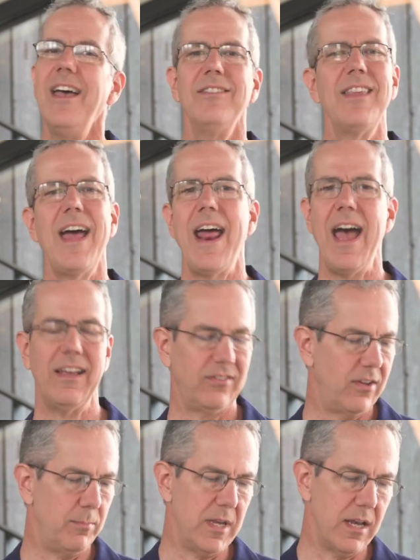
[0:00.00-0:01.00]
as that
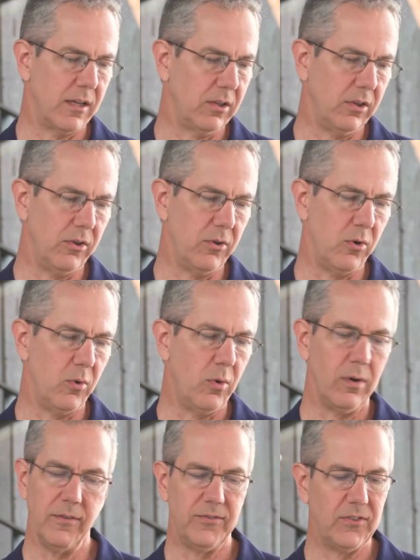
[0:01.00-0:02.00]
has to be a clue
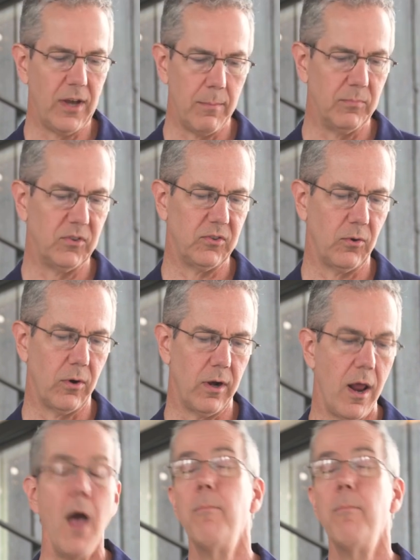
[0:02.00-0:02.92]
of some sort.